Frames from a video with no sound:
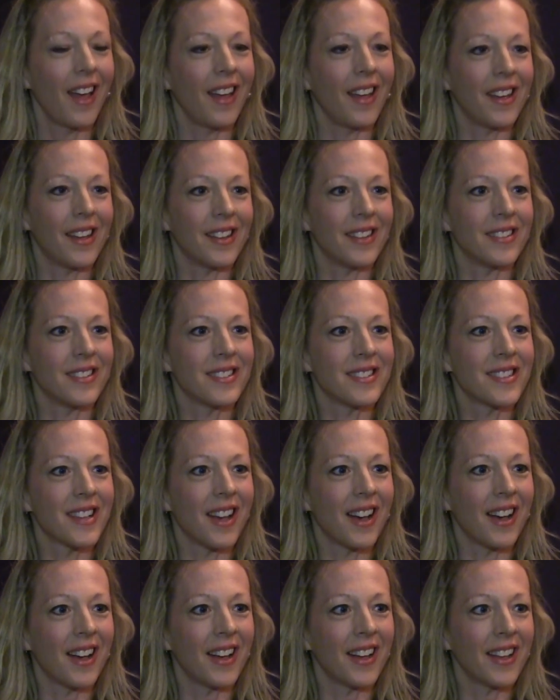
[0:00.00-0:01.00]
And
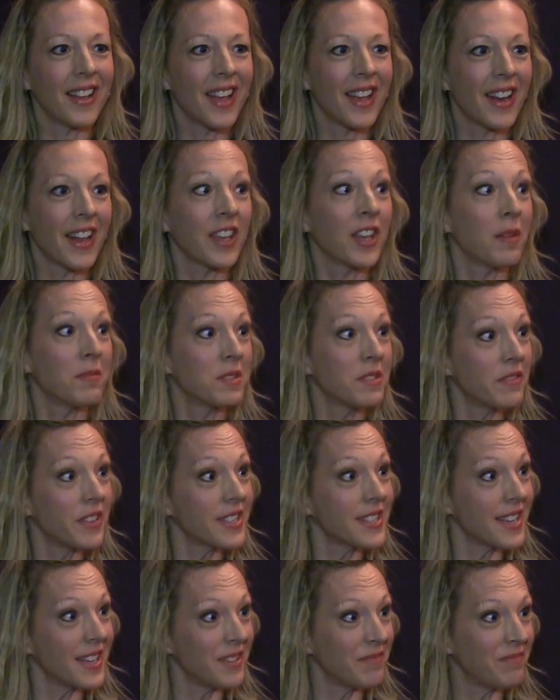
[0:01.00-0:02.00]
I come to
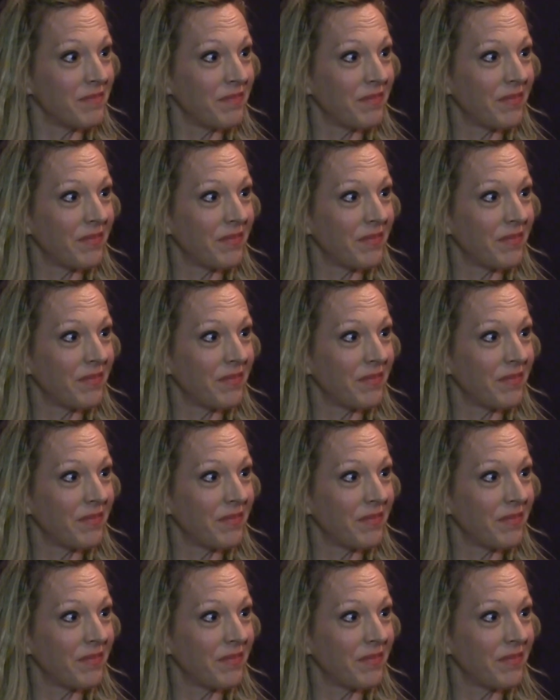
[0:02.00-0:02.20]
visit.